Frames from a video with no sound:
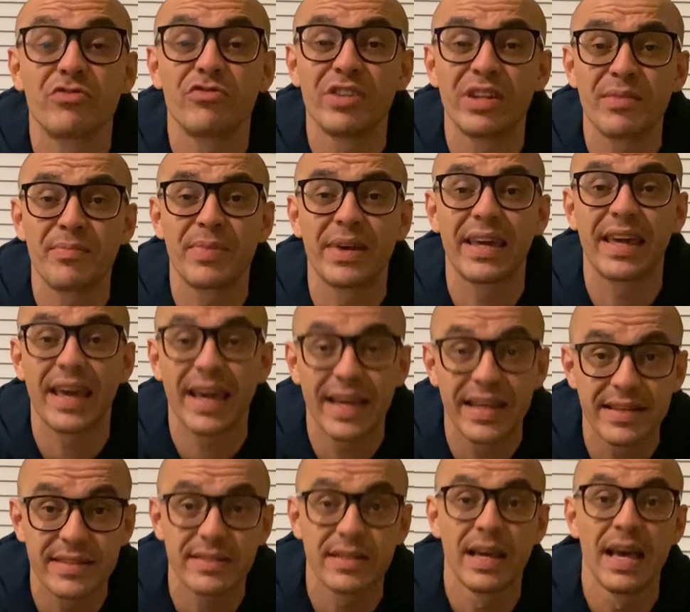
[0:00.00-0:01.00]
a really big
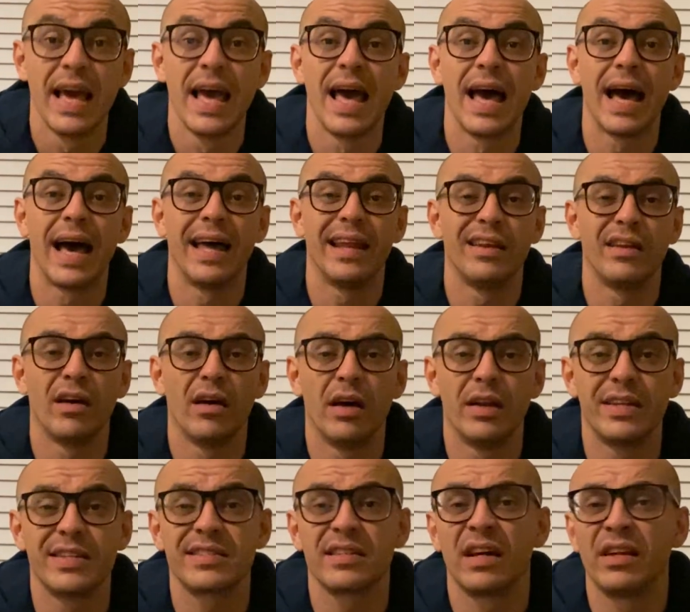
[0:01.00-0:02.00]
case, and
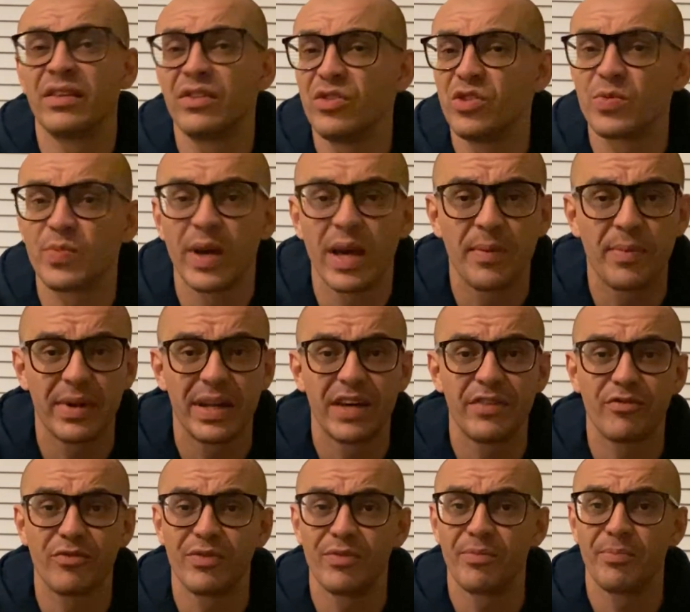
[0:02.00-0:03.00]
the Sun newspaper and
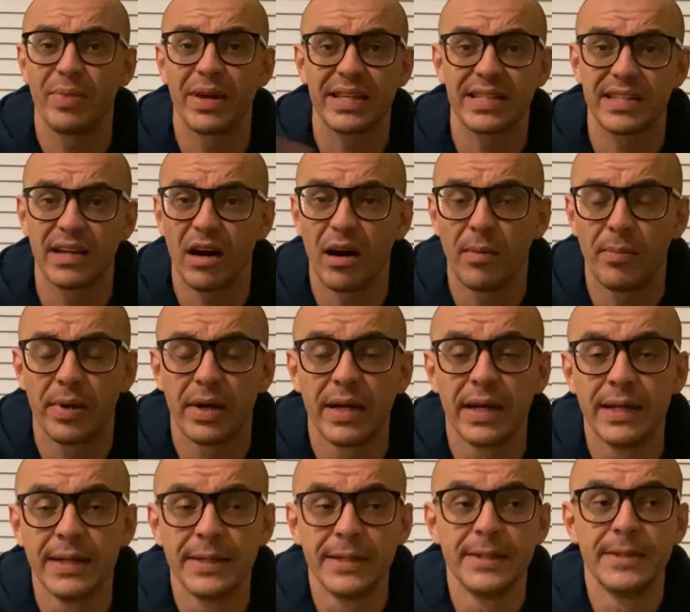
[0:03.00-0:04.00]
everyone picked it up.
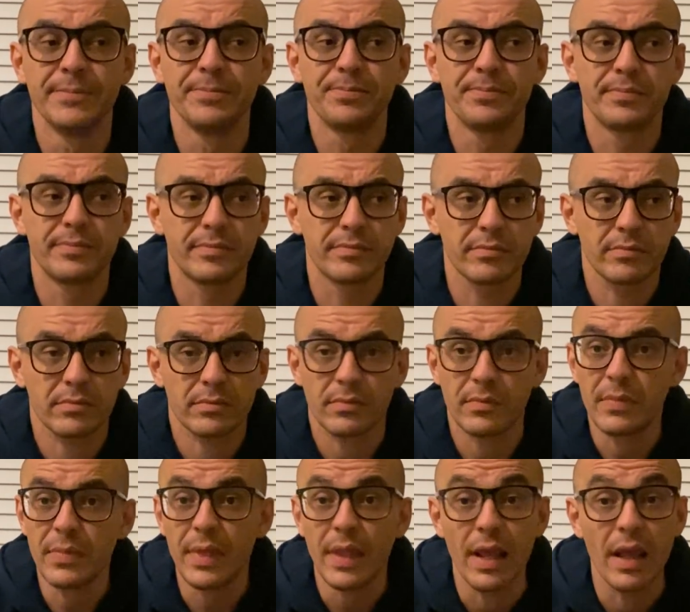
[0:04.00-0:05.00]

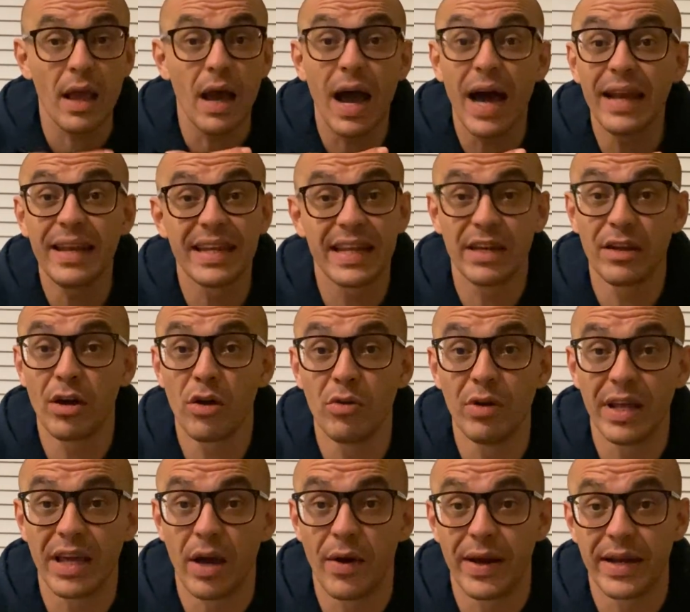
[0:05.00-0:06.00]
I didn't know
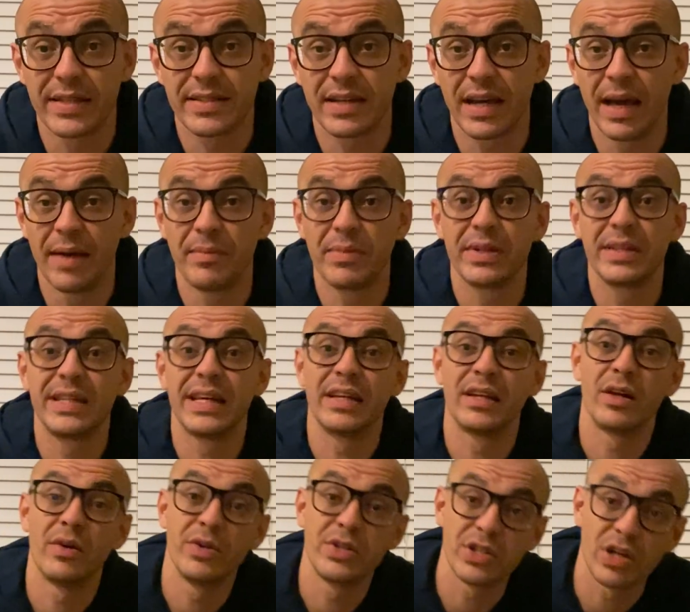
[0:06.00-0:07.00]
Leo at the time,
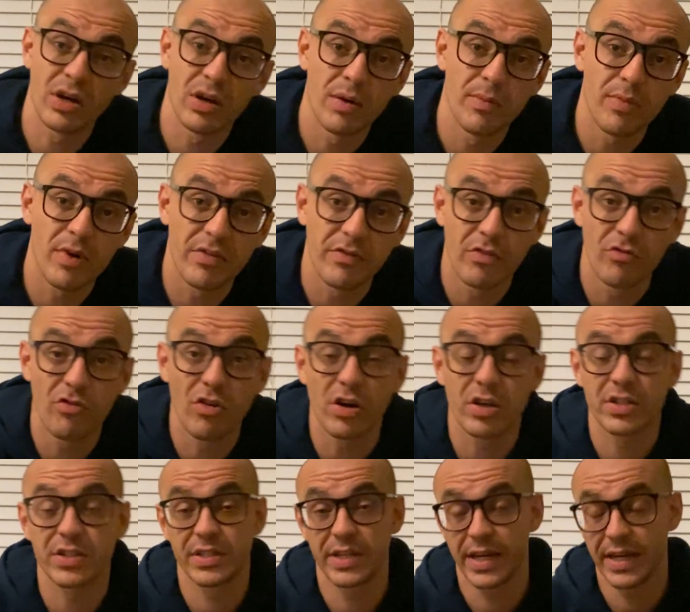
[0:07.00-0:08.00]
didn't know his younger brother
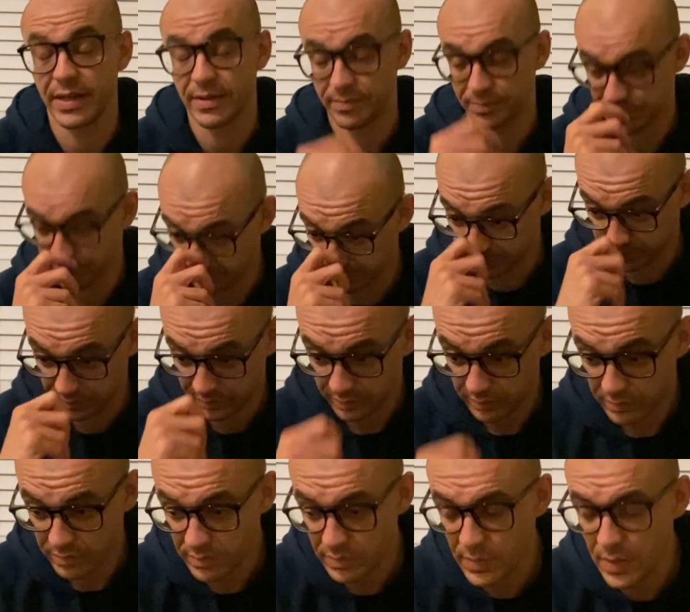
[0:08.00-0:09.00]
Rox, yeah?
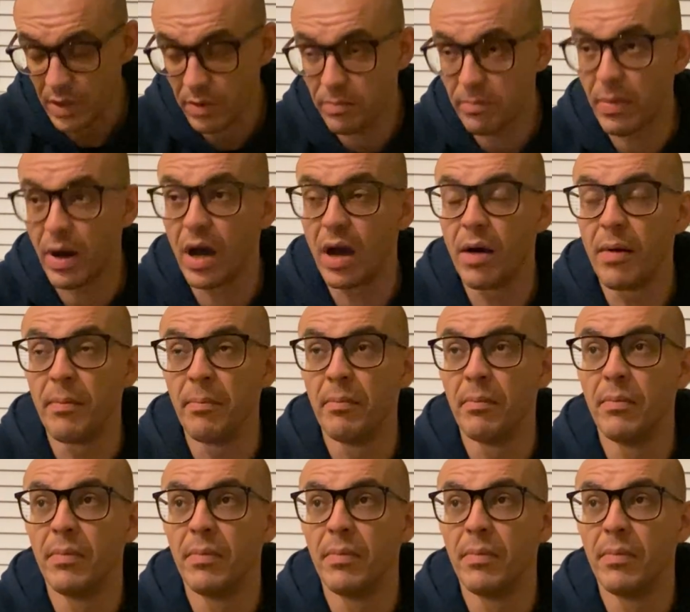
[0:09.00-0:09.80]
But